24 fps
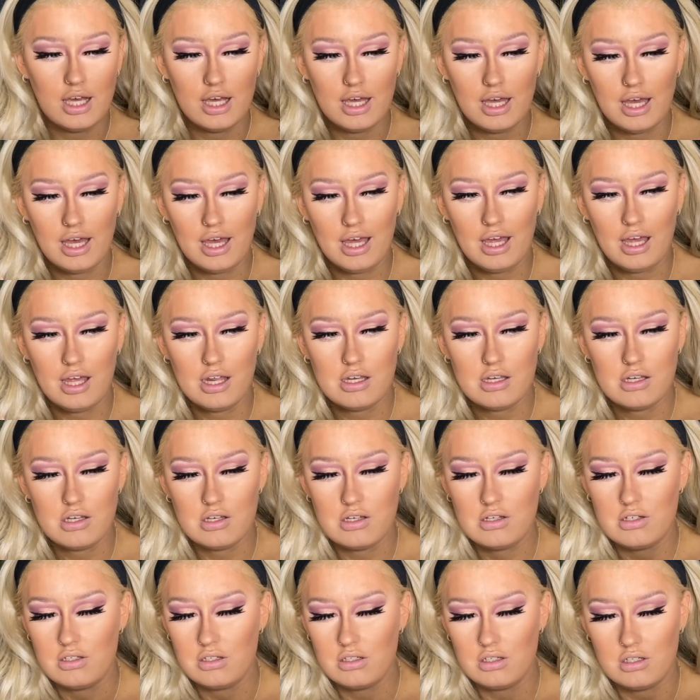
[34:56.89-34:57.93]

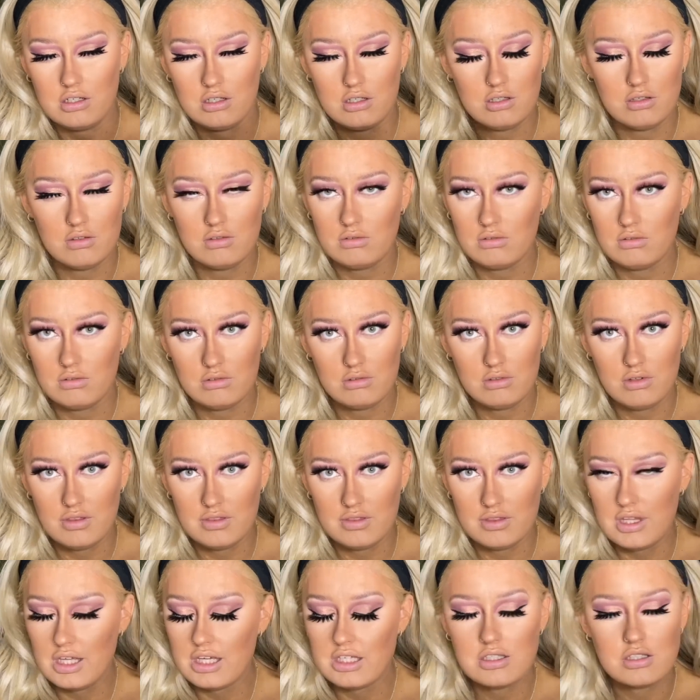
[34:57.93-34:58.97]
and
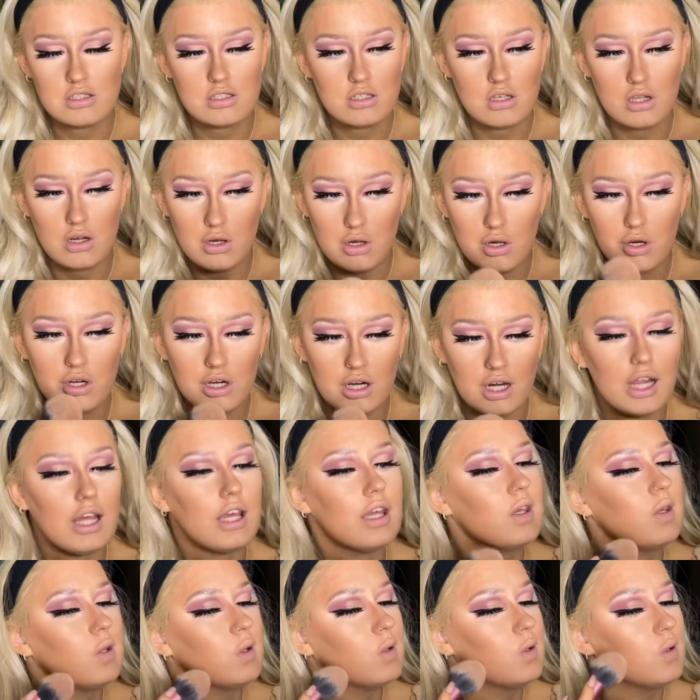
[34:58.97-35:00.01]
this
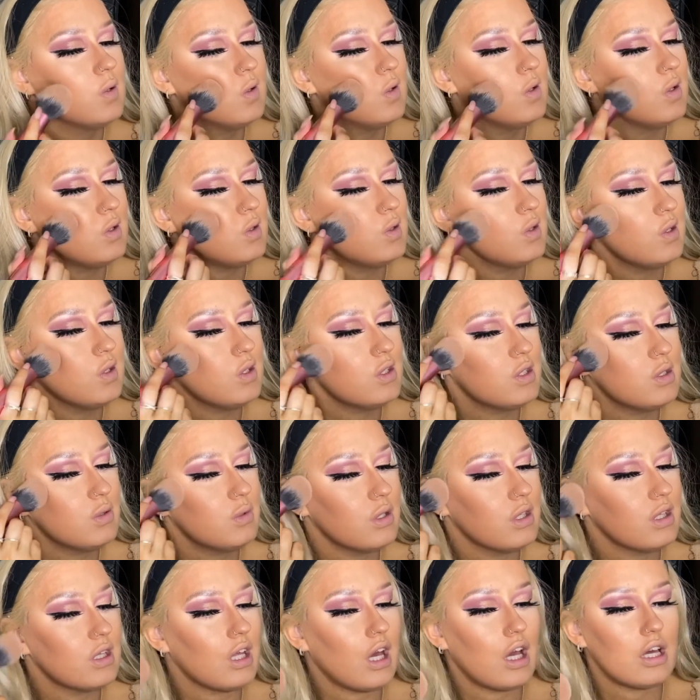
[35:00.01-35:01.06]
luckily isn't
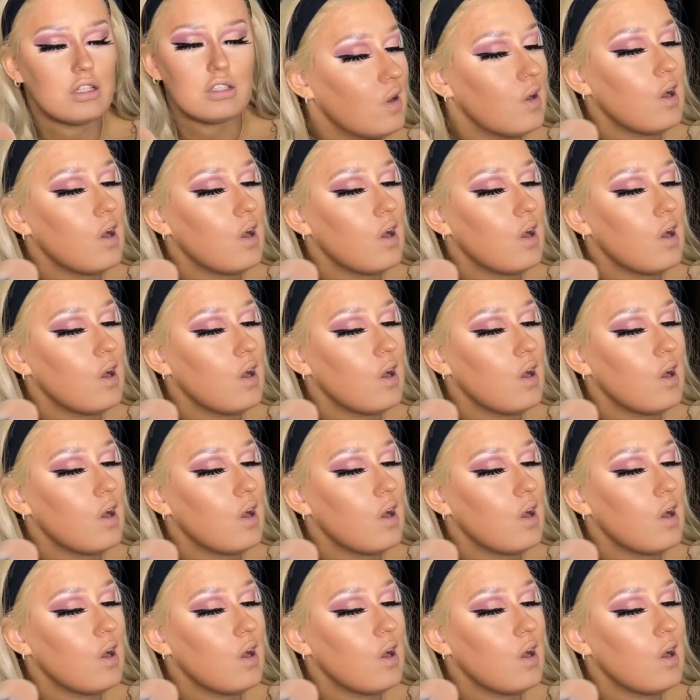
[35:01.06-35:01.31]
doing that. I